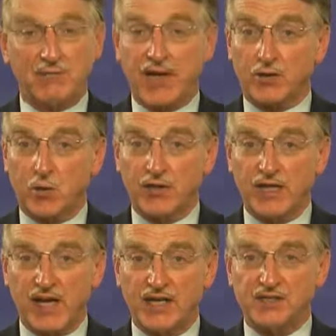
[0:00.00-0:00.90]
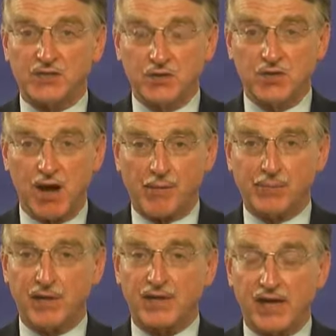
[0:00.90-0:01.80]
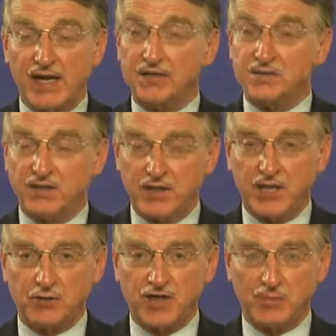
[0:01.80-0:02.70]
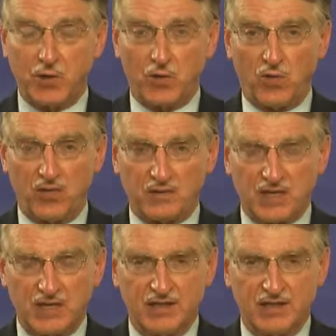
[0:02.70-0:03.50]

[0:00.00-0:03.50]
not only as a newcomer, but as the leader in the polls.